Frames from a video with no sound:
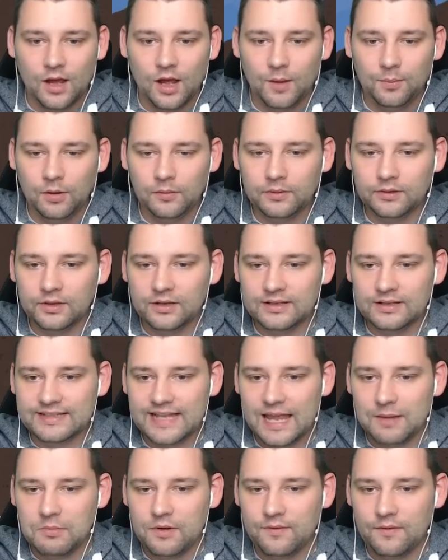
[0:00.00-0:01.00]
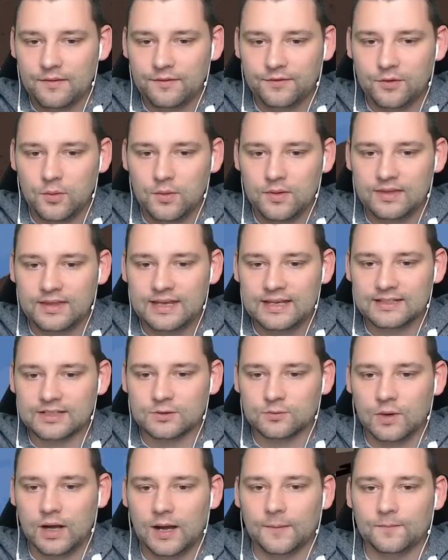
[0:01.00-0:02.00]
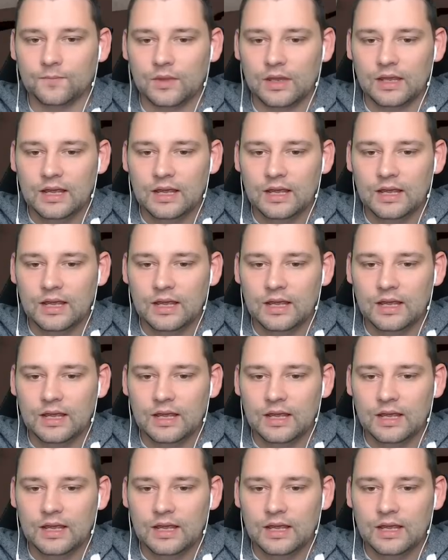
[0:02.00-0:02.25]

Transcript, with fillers: I probably did the same with a few of these as well.